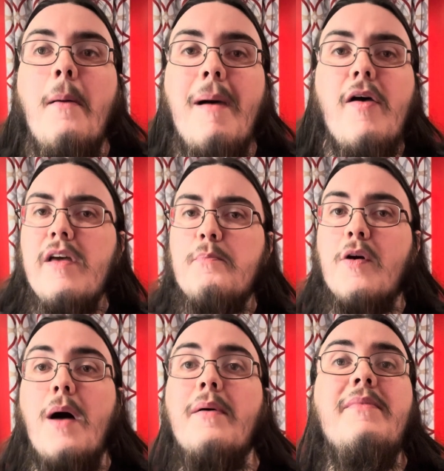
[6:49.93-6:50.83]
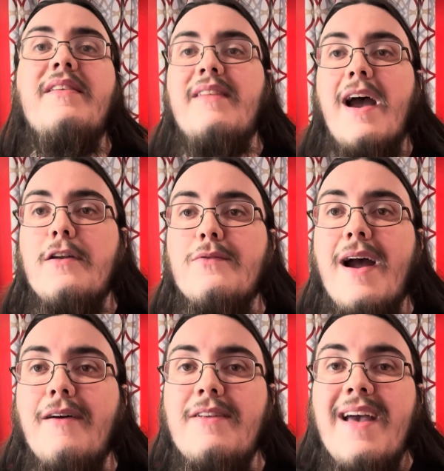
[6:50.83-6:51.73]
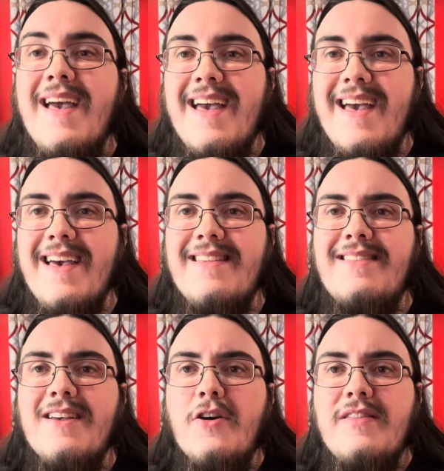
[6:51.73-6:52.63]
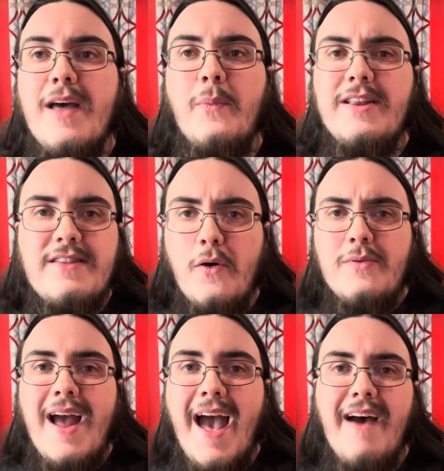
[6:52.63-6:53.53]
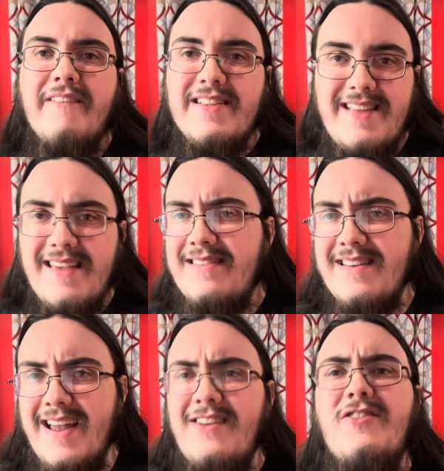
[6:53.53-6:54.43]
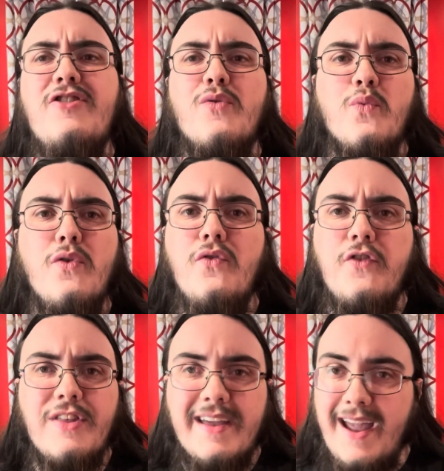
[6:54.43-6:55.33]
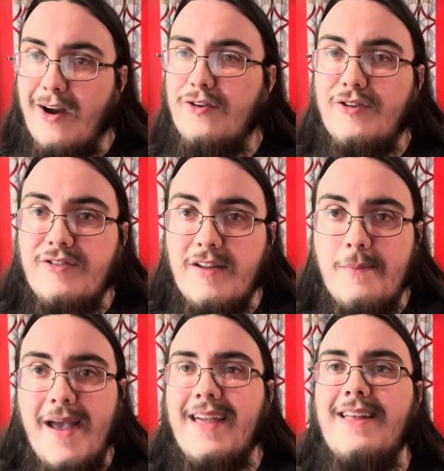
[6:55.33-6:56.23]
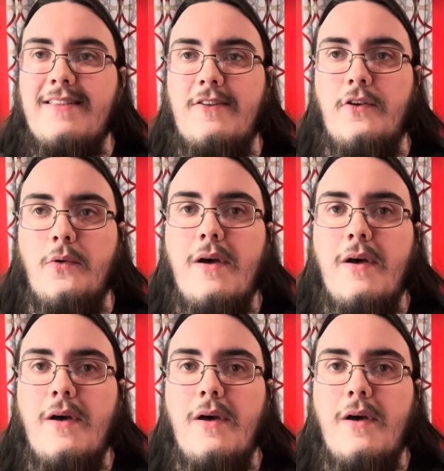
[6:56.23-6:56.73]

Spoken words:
My only problem this time around is that we don't have a destination to root for the characters to make it to.